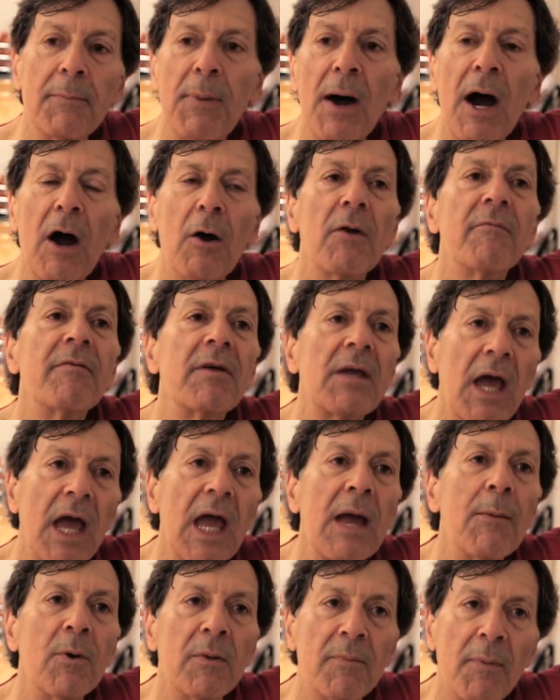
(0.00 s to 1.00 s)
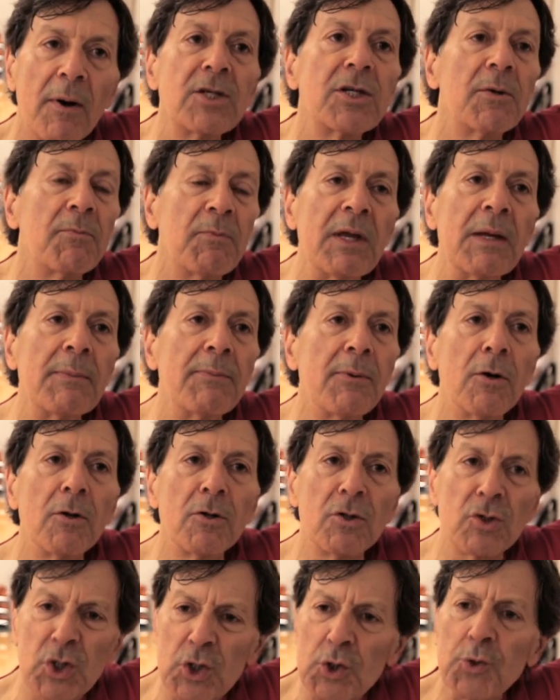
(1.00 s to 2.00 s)
a part of a game with a bunch of
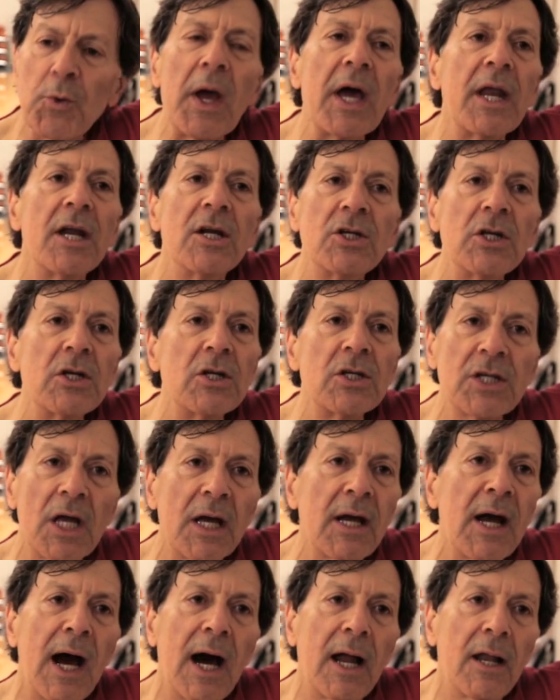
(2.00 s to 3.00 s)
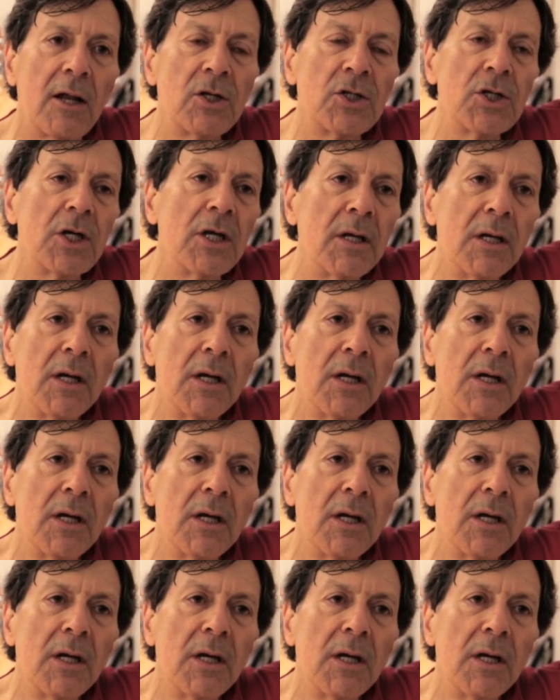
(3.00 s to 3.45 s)
people, the strategy, psychology.